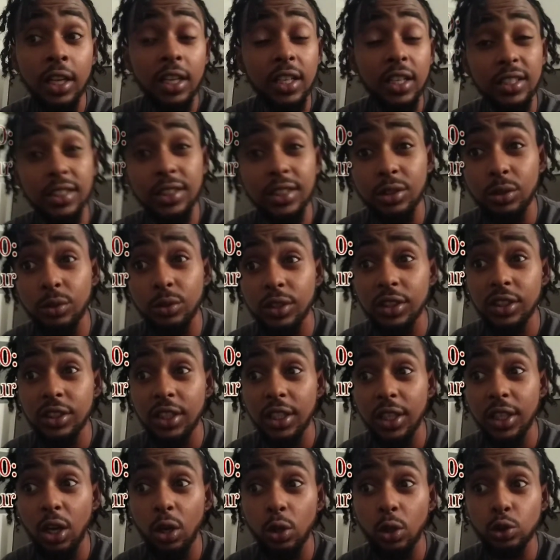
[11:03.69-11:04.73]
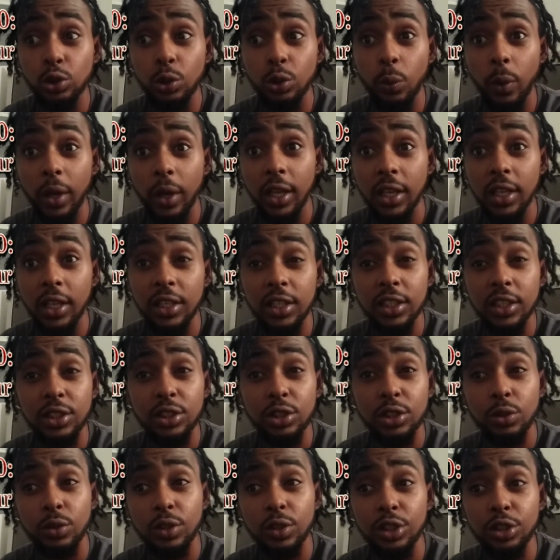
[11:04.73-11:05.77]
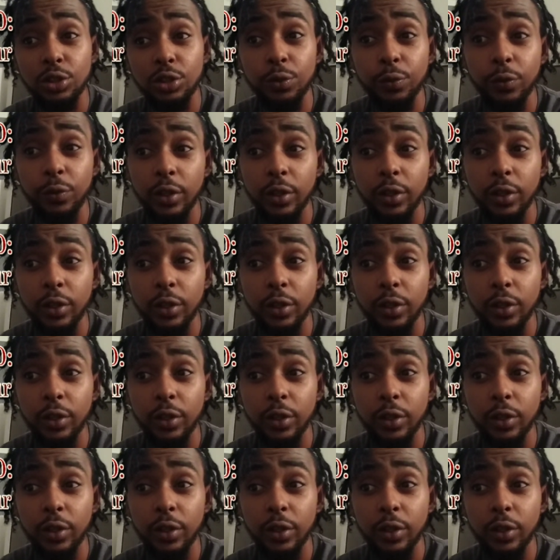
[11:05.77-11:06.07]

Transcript: As soon as it goes away and as soon as you